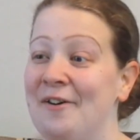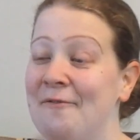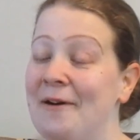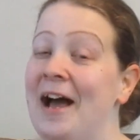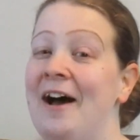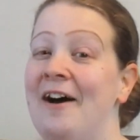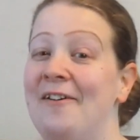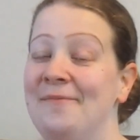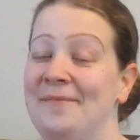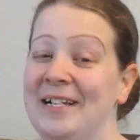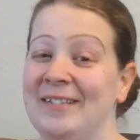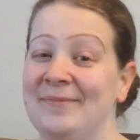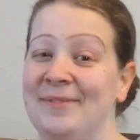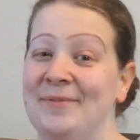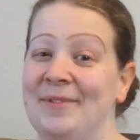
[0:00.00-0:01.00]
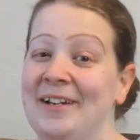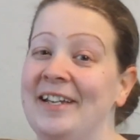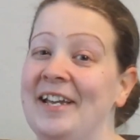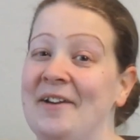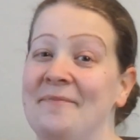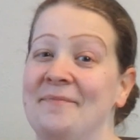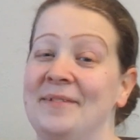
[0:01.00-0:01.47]
Wow, makes me want
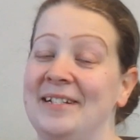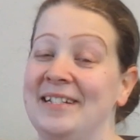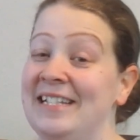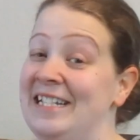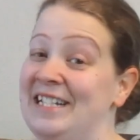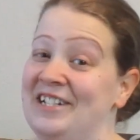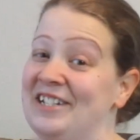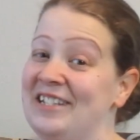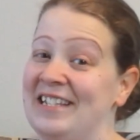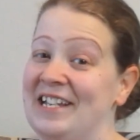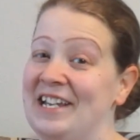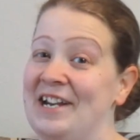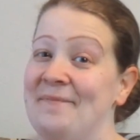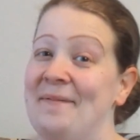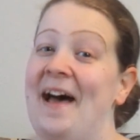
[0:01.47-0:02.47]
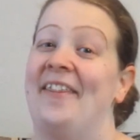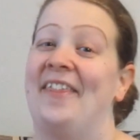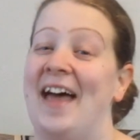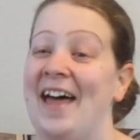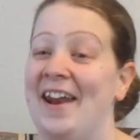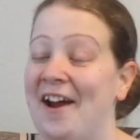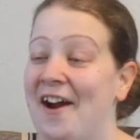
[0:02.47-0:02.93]
chamomile tea just thinking about
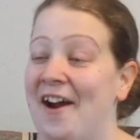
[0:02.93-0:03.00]
that.